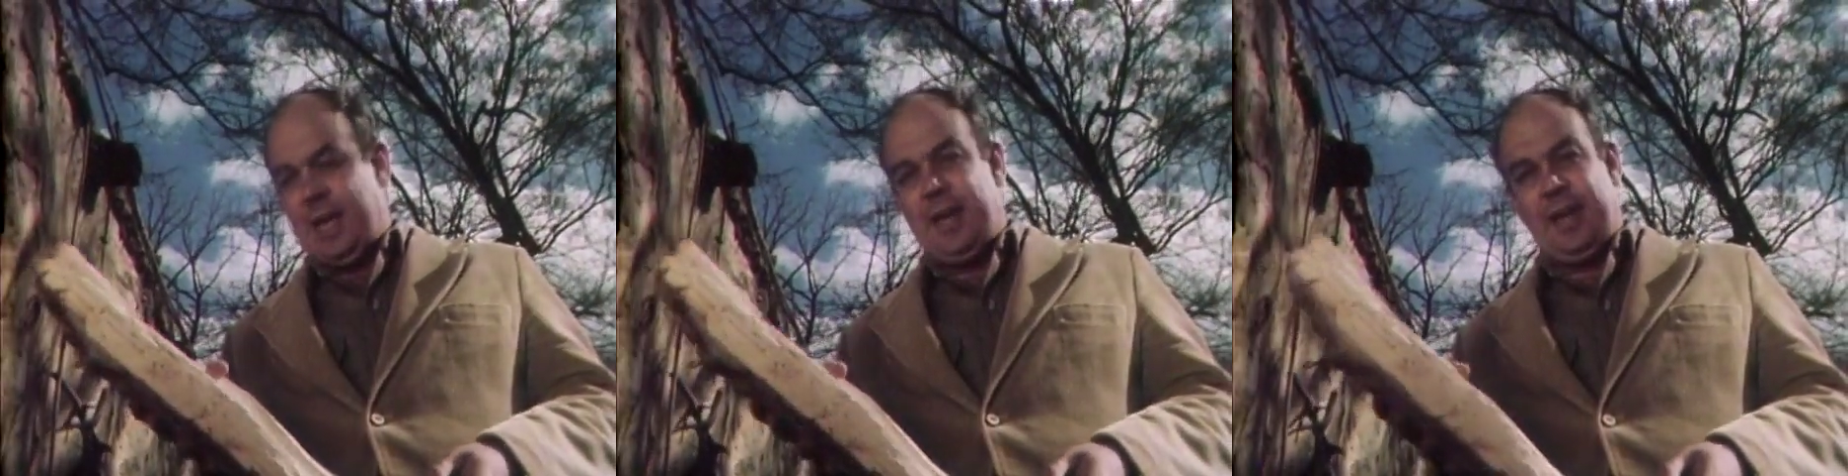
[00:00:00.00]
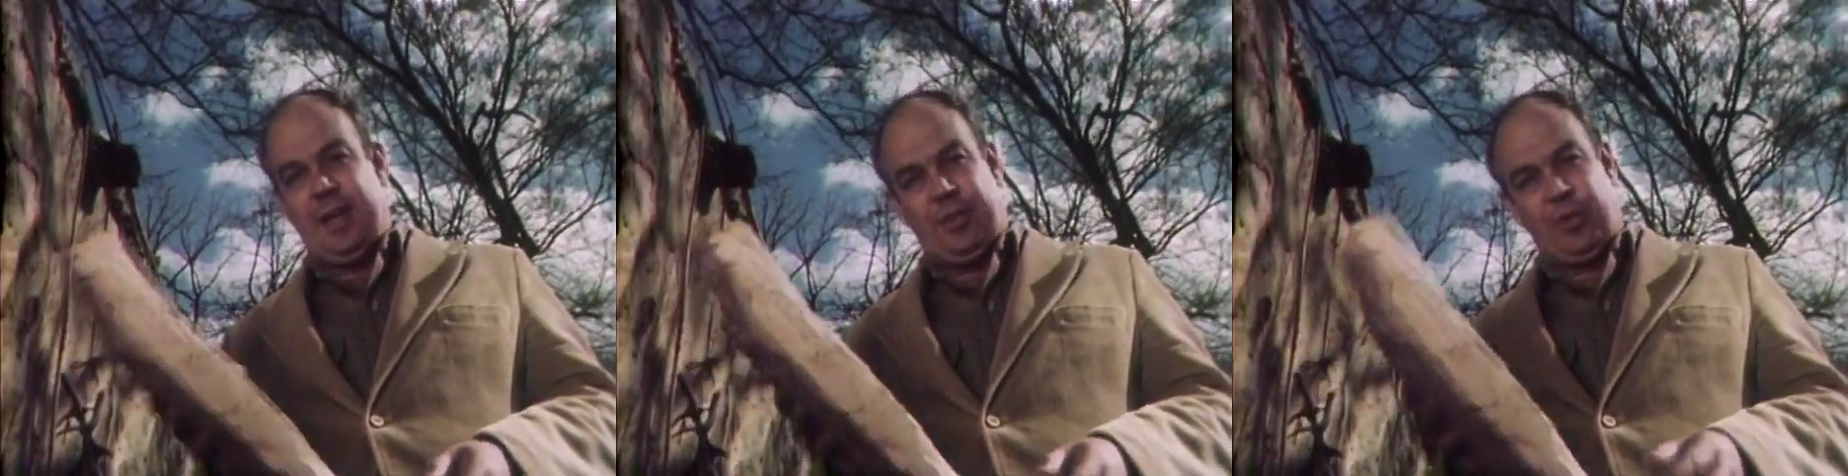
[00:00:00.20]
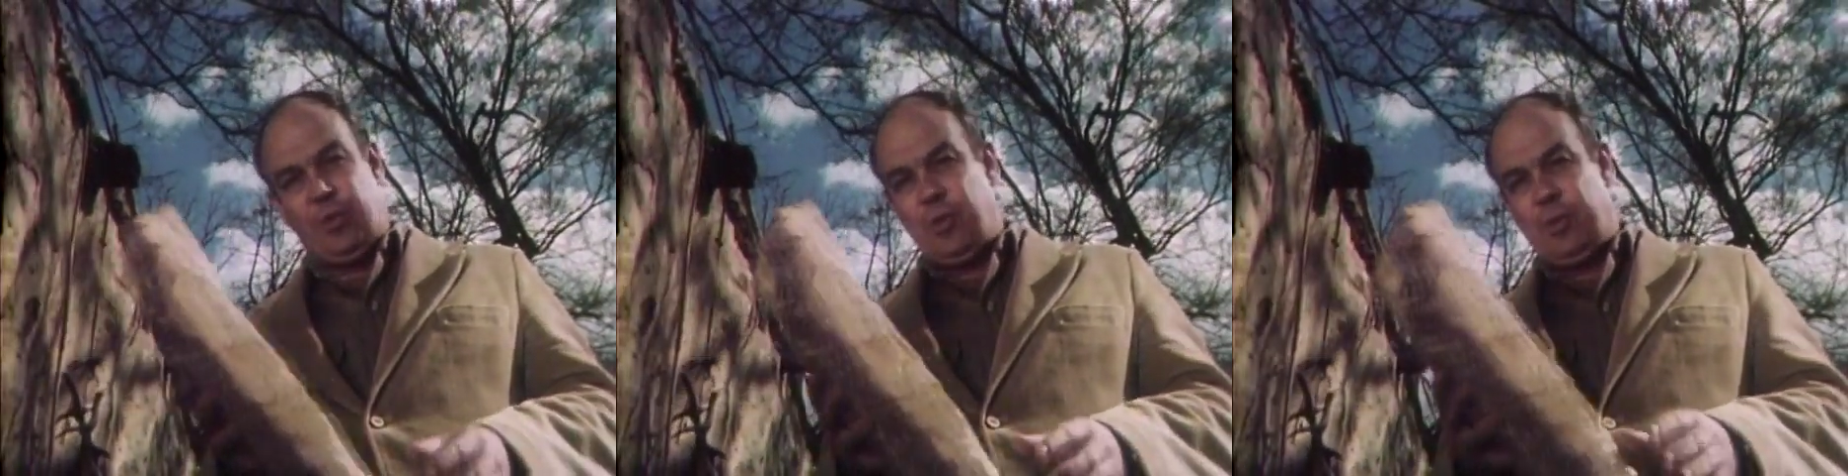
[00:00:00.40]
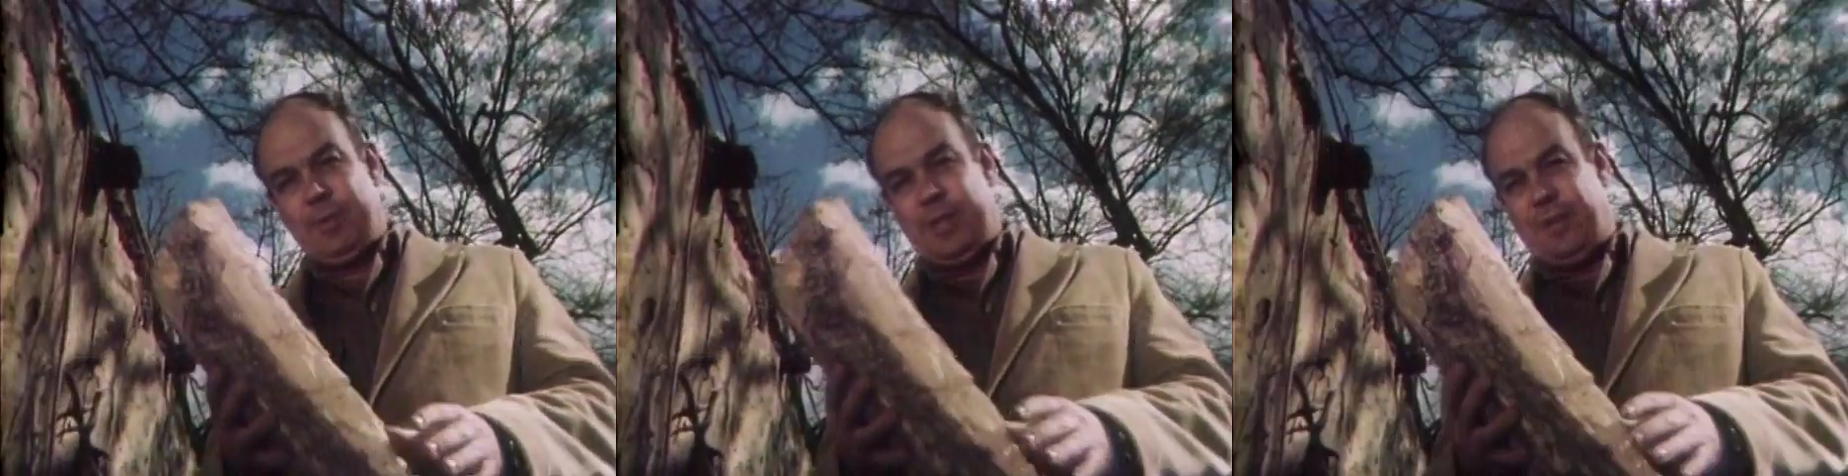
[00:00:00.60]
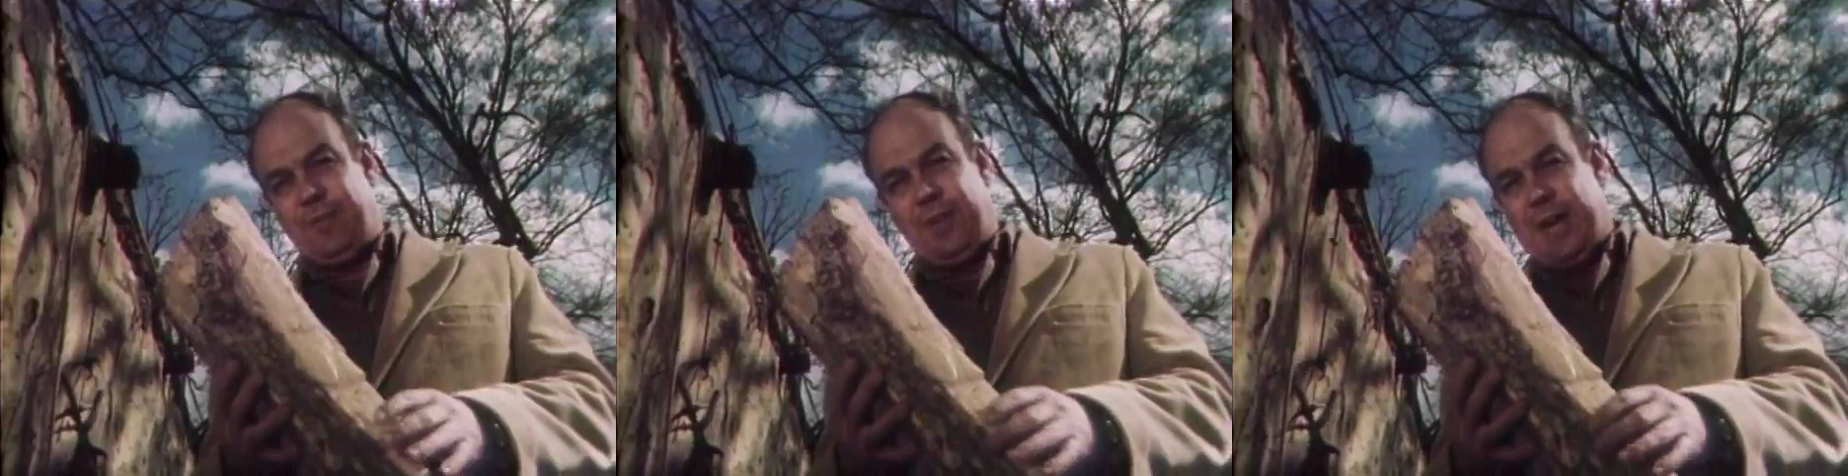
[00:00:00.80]
and threw them
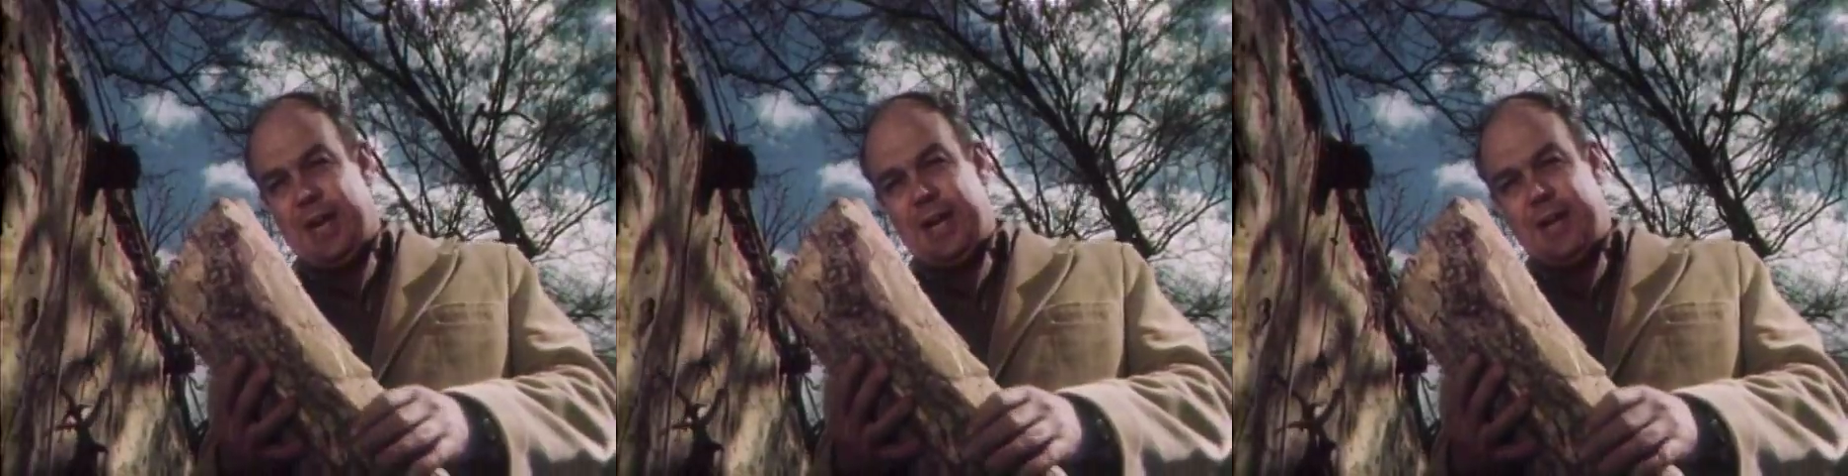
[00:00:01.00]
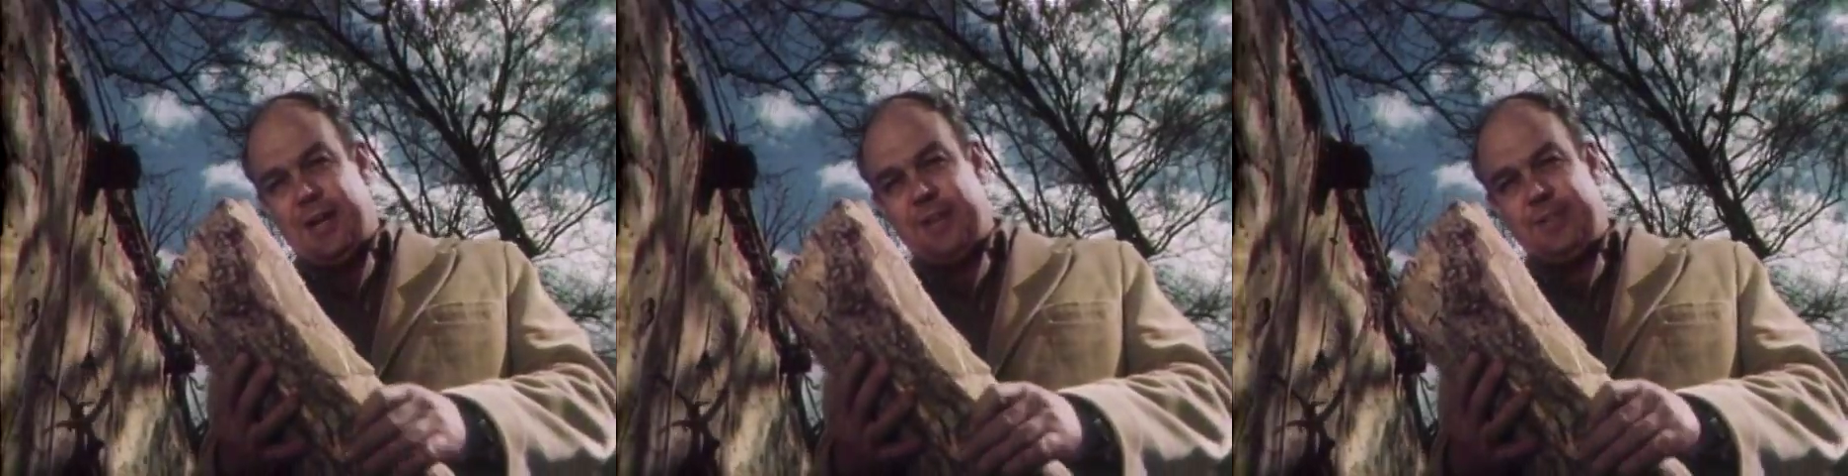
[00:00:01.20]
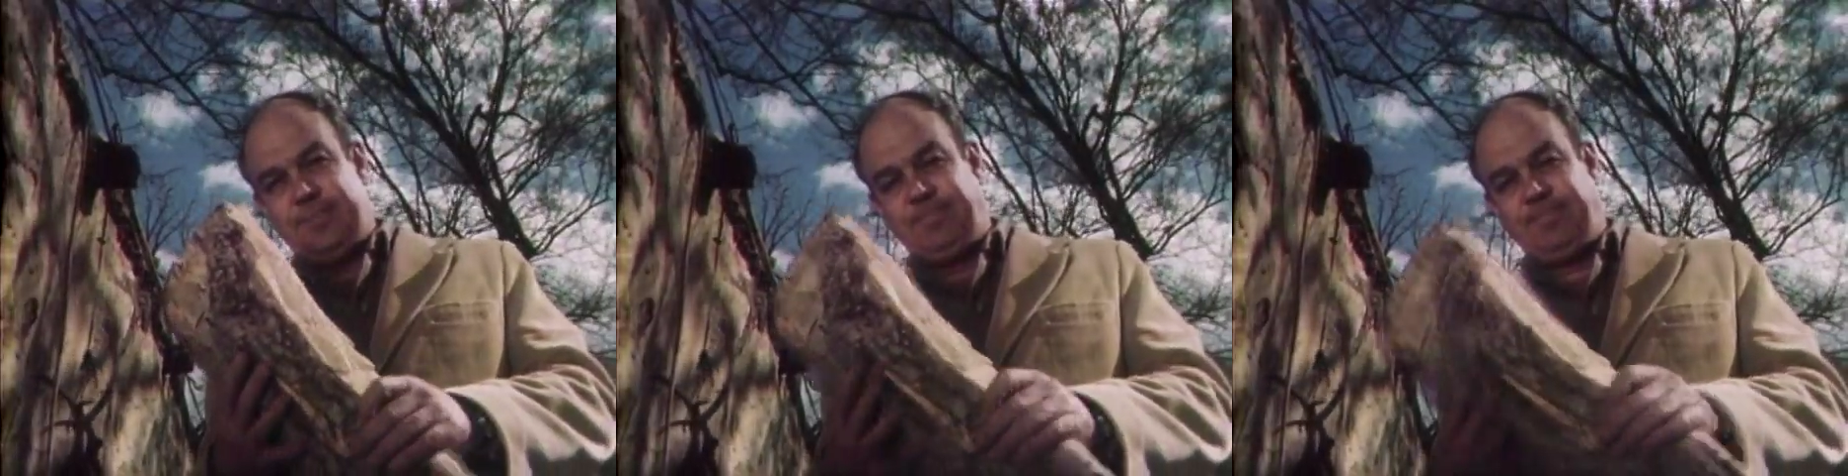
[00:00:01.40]
in the fire.